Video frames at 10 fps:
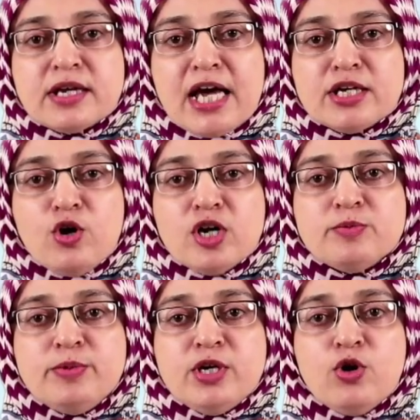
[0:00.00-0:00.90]

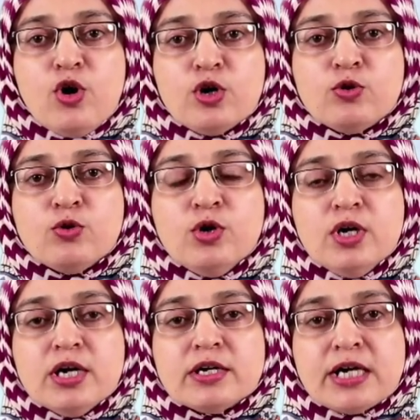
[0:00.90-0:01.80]
cannot be hollow,
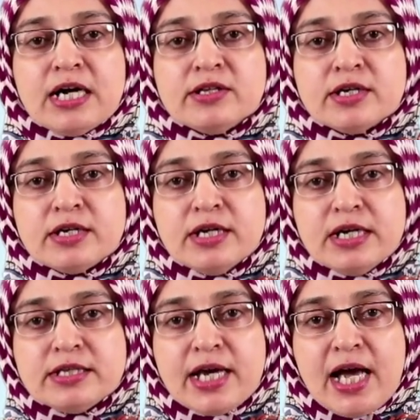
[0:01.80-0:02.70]
rather
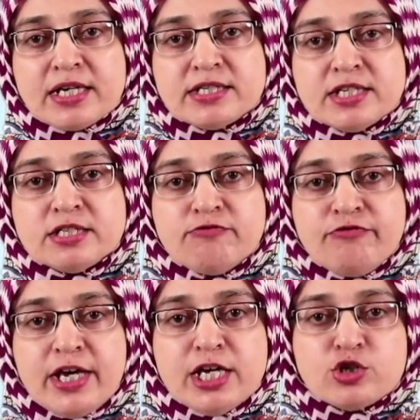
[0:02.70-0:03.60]
the excess
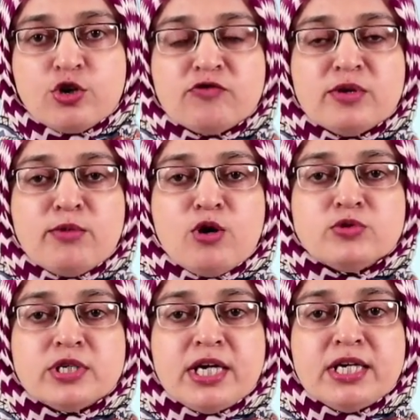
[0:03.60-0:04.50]
weight of the
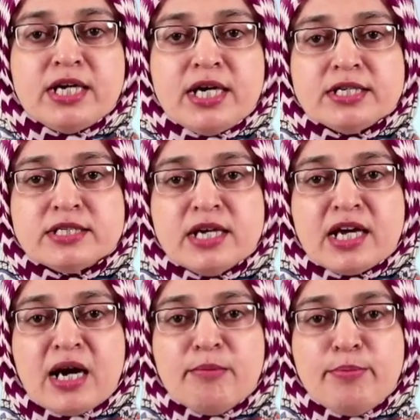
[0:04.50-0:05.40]
mountain is
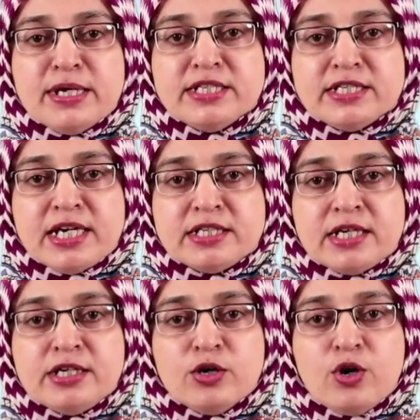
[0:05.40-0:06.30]

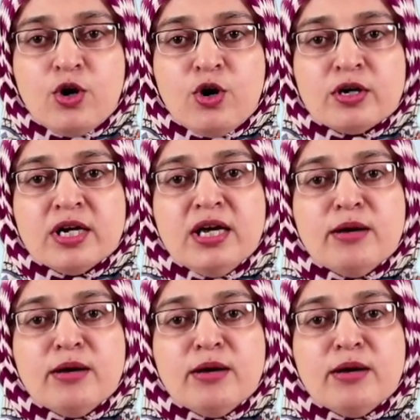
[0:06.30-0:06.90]
compensated or